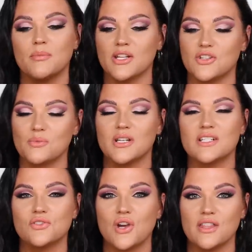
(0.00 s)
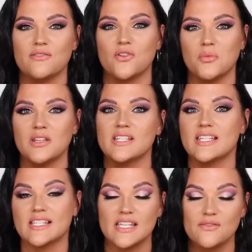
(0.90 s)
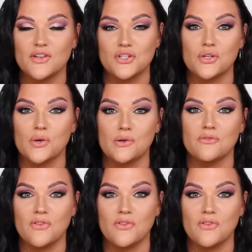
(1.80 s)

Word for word: but I just wanted to try the formula to see if I should go out and